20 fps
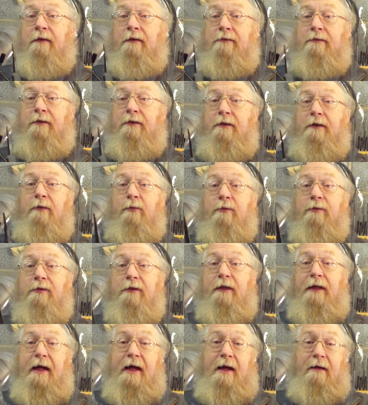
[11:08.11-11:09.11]
So you know what's
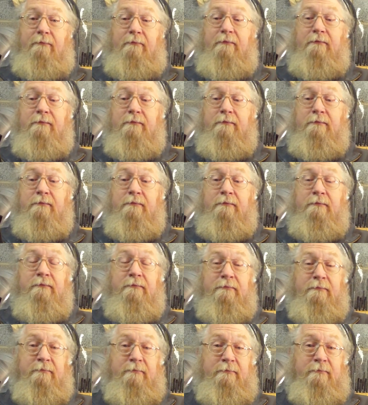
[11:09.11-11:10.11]
going to happen
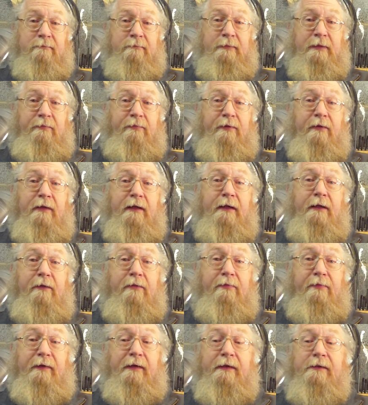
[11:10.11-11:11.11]
if the lathe
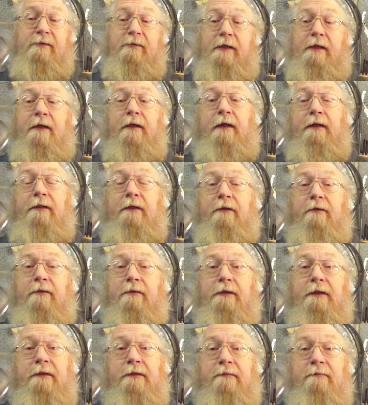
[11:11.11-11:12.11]
fires that at you,
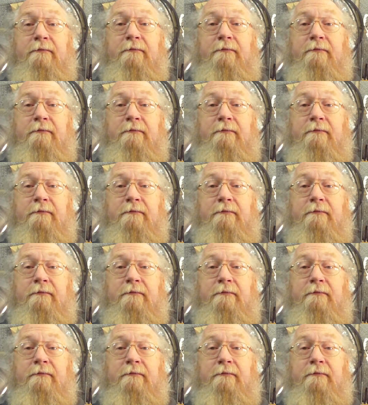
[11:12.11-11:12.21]
don't you?